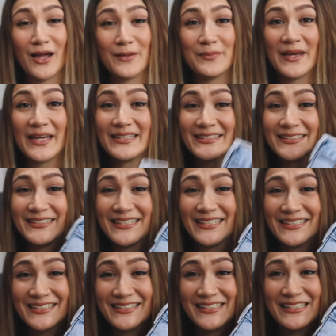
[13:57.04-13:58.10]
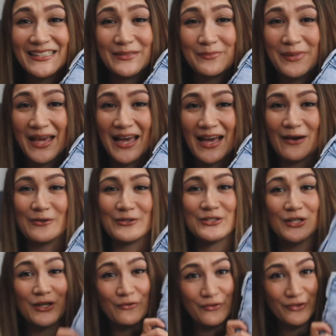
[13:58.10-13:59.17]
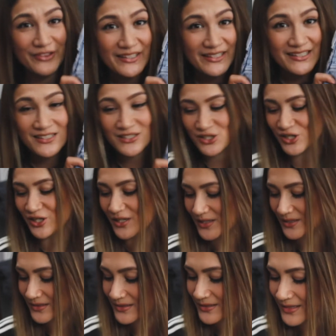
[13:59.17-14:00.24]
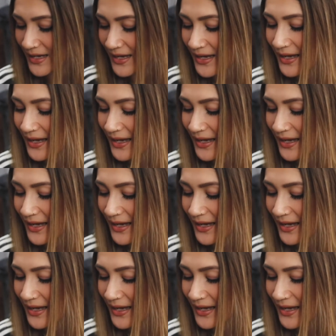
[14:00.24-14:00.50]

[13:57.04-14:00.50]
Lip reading: I paid £16 for these jeans